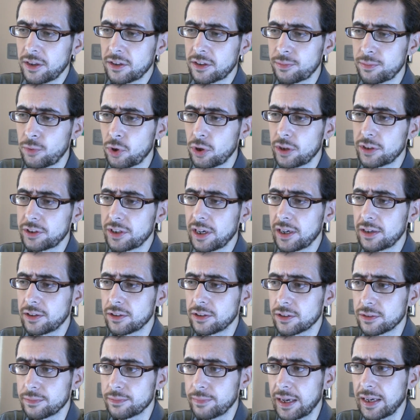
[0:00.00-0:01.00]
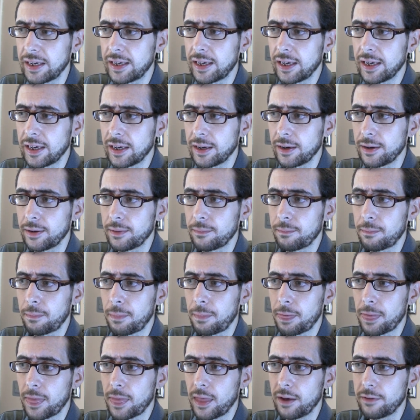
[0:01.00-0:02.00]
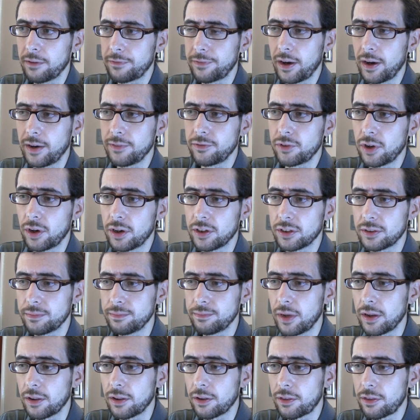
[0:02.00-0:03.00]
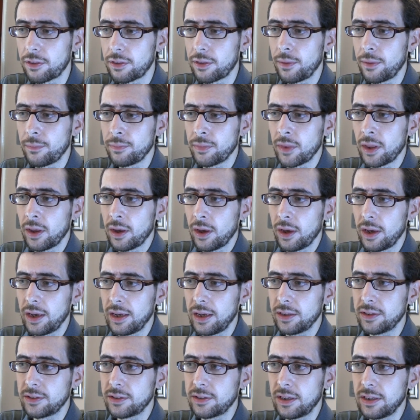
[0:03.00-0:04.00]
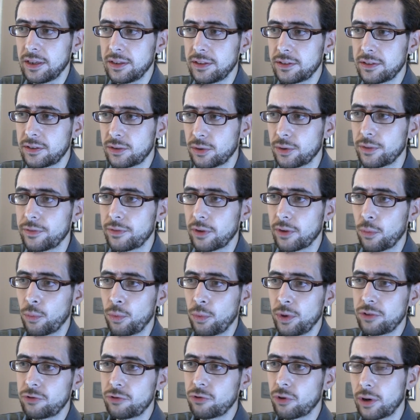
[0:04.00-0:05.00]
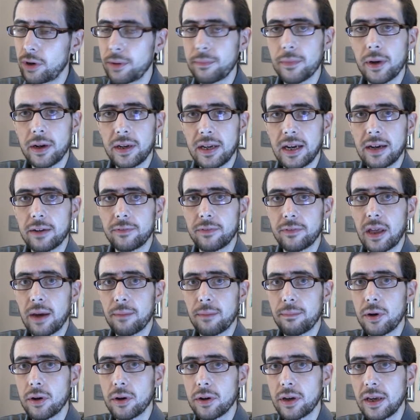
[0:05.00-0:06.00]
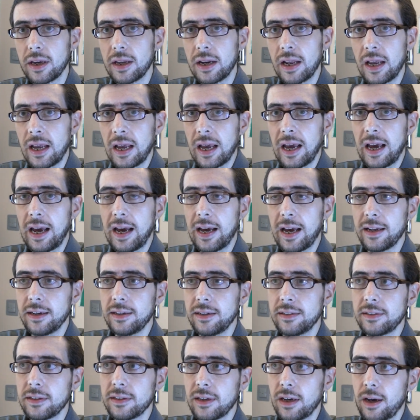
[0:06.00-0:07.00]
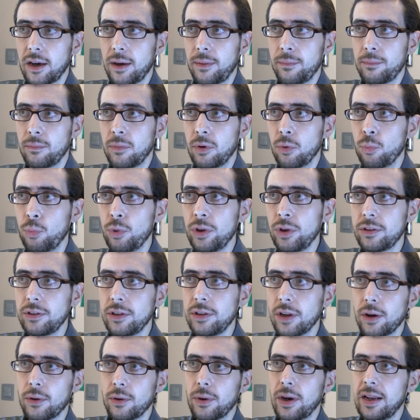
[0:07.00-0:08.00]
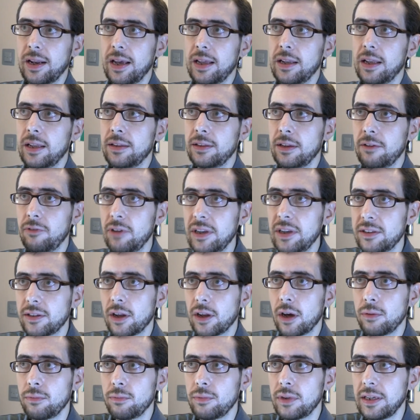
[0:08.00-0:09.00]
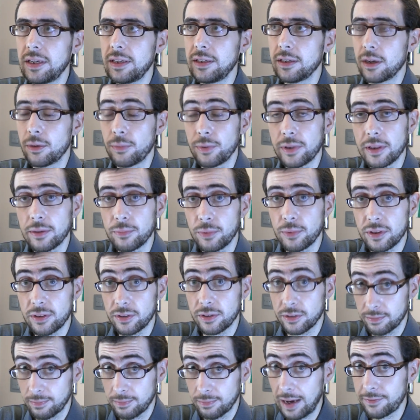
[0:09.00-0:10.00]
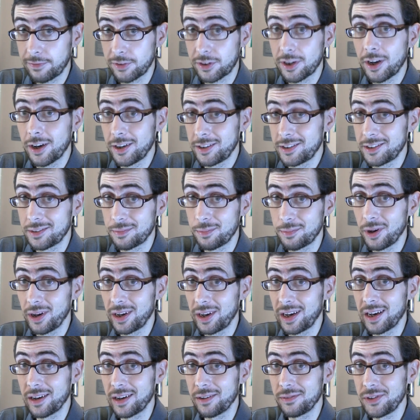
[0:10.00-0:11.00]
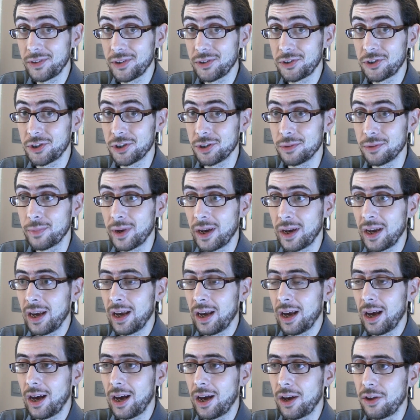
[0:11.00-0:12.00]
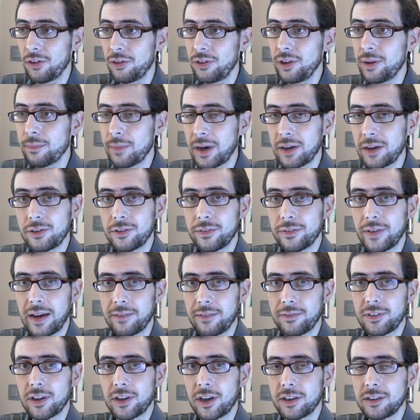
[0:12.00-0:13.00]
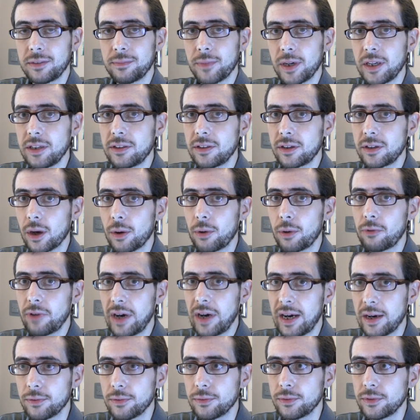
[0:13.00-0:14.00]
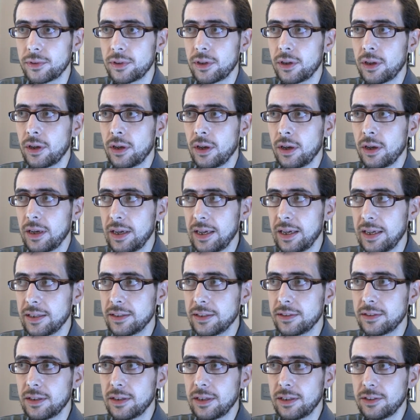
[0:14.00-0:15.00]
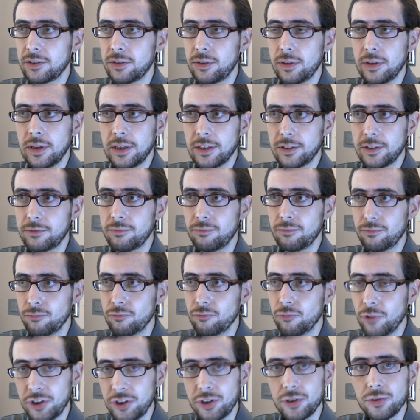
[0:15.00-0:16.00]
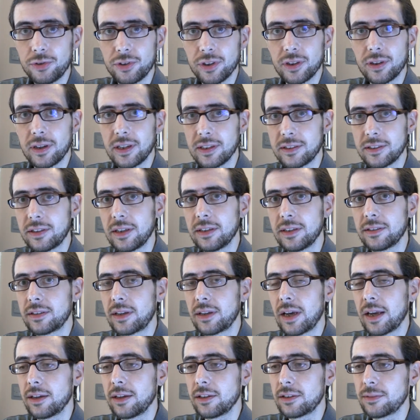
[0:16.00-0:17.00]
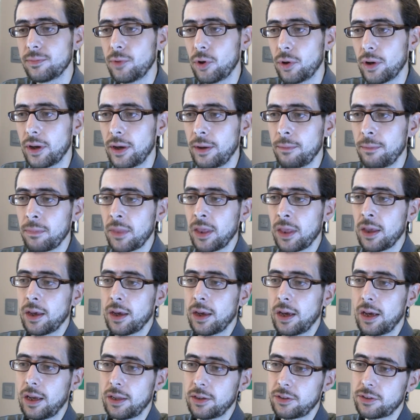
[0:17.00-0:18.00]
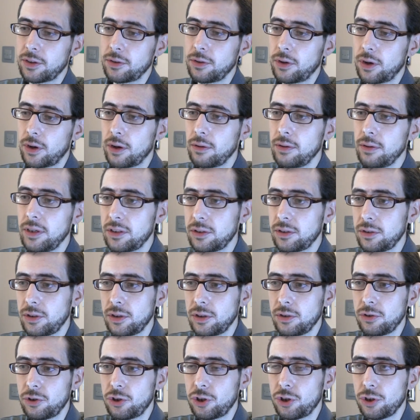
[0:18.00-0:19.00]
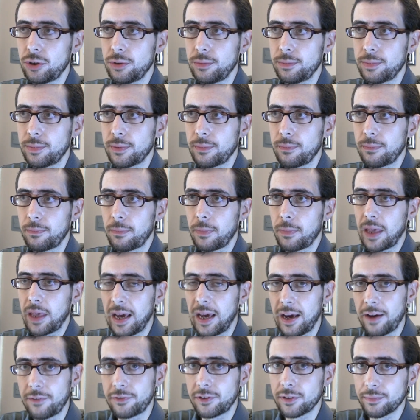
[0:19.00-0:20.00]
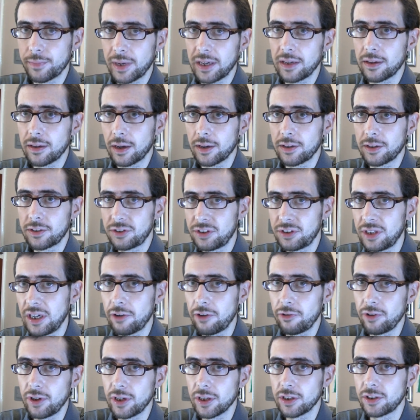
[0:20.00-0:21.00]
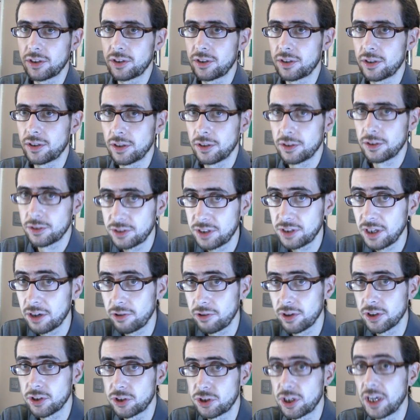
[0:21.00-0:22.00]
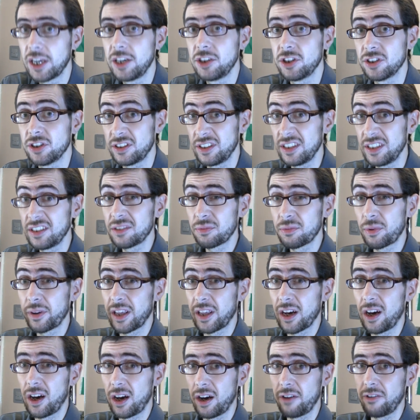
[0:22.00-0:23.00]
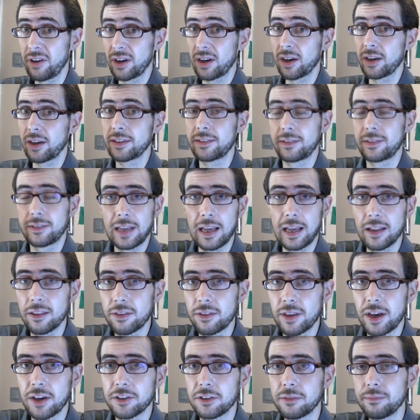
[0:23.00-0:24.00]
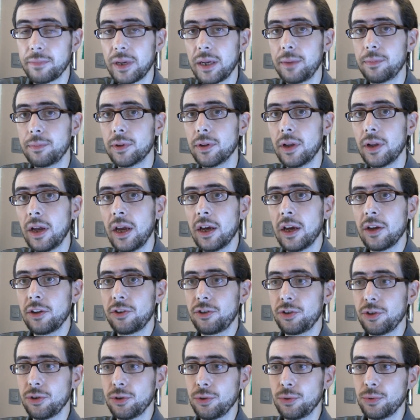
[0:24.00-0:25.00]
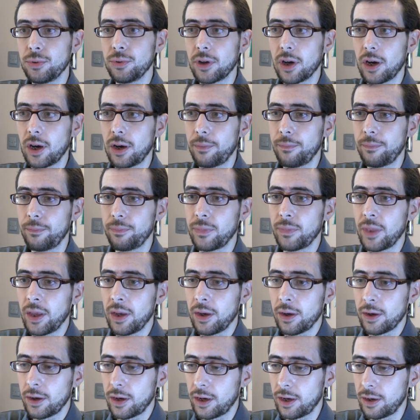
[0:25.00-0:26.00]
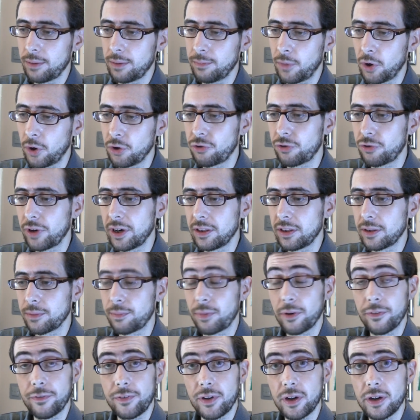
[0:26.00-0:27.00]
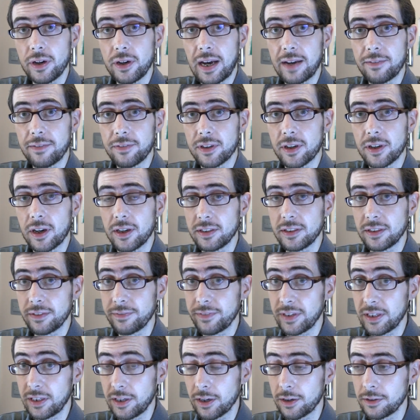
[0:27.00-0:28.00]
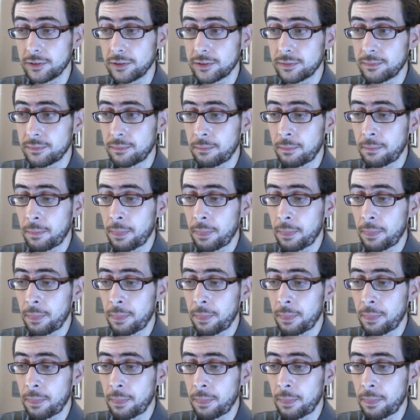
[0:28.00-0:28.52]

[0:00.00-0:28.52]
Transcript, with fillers: smaller channels making uh, five dollars a month is is sort of withdrawing money out of that pocket and um, with you know and, and there is only you know with, with advertisers pulling out of YouTube uh, the amount of advertising money to go around is is is reducing it's it's getting smaller and so not only do YouTube have to make like serious serious changes and this is why they're hiring like 10,000 people to um, uh, moderate the preferred advertising videos